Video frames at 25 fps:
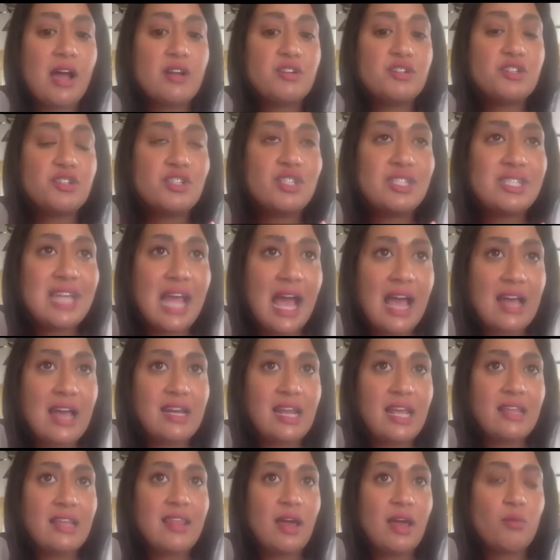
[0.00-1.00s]

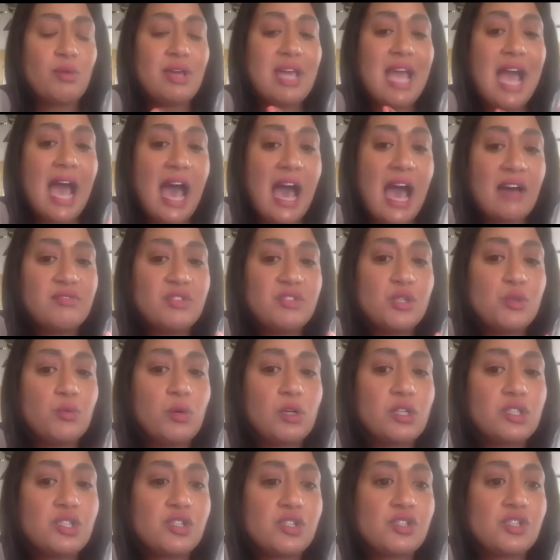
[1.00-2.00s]
understanding that we have
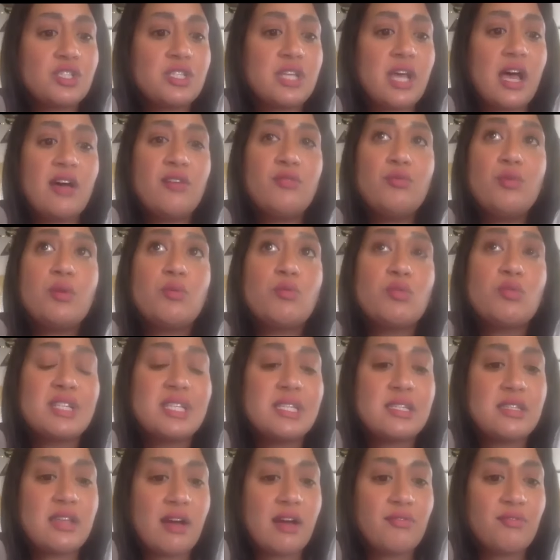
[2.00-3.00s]
towards ourselves when we're
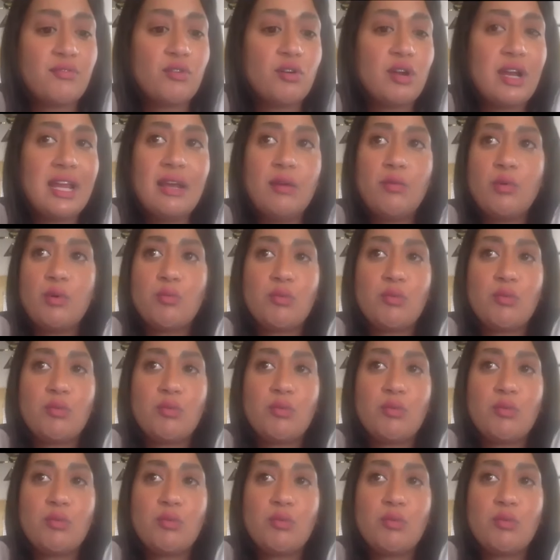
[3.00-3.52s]
suffering,